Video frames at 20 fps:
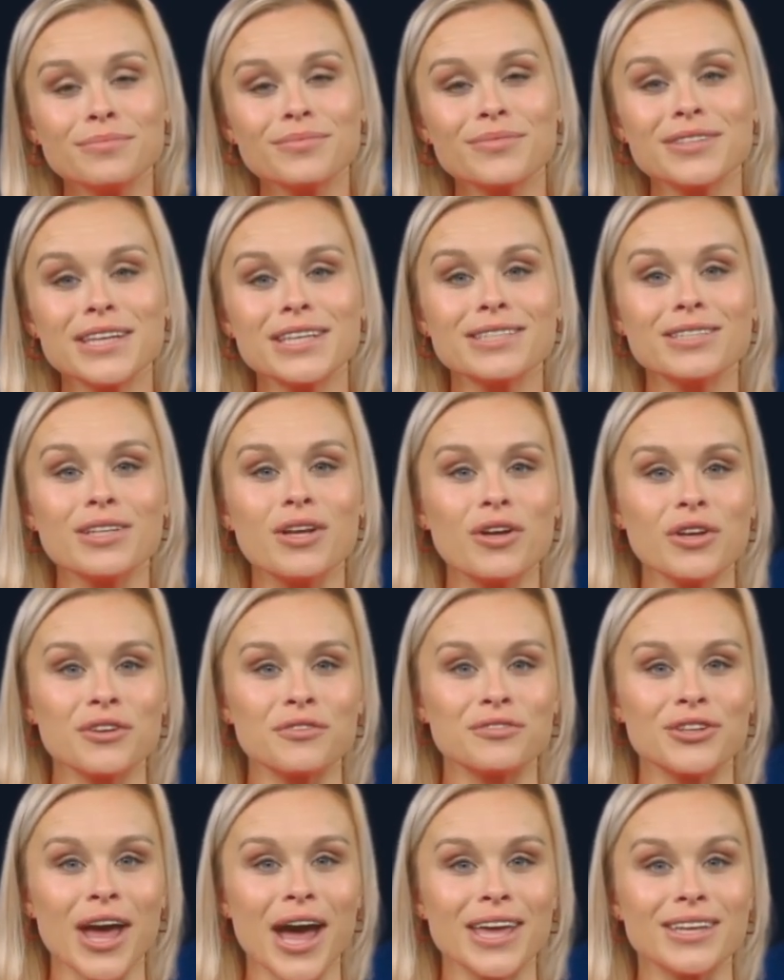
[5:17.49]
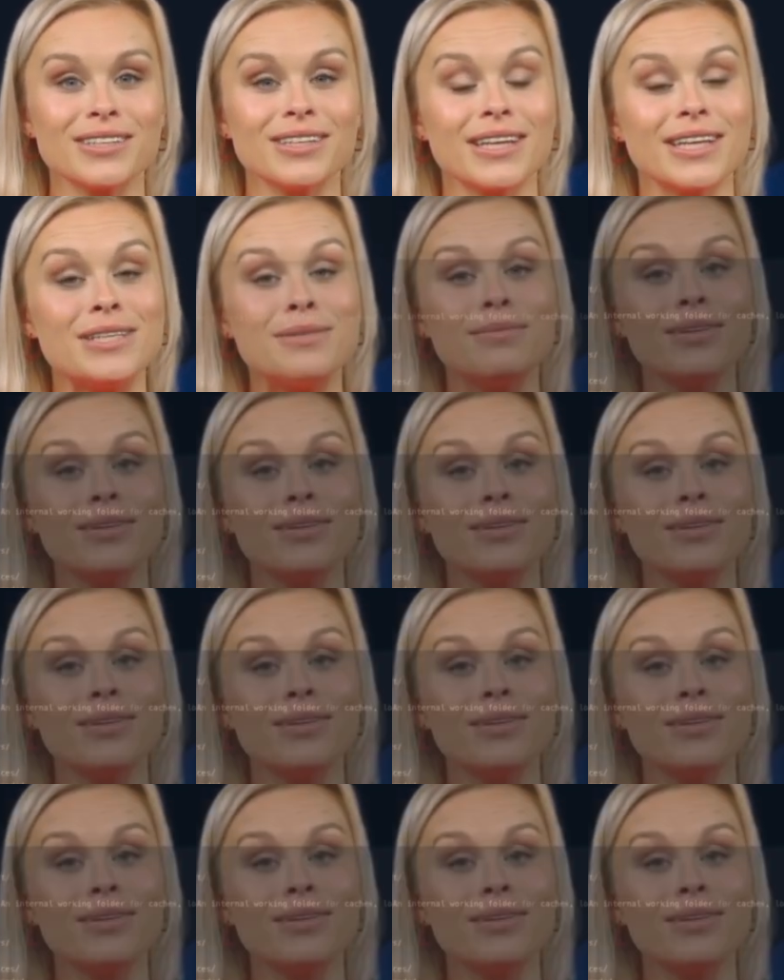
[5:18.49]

This artifact is